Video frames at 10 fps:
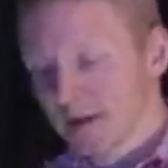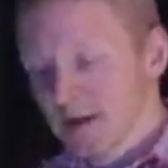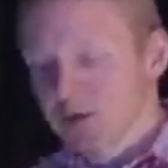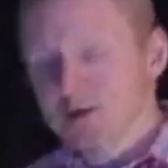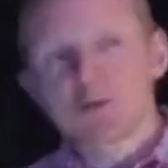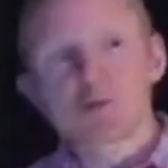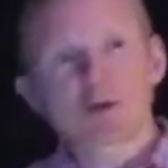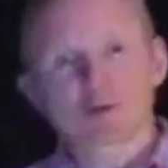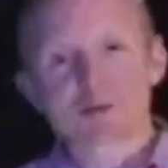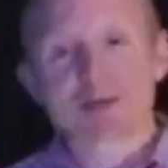So if you want
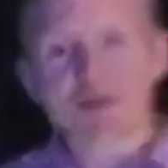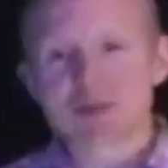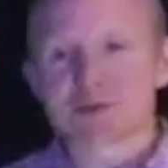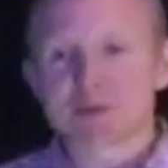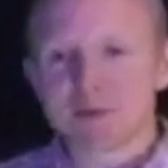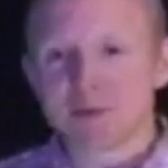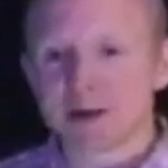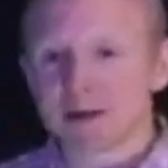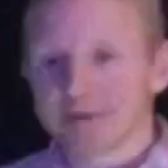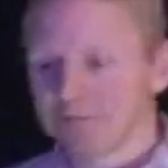your relationships to be
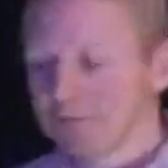better,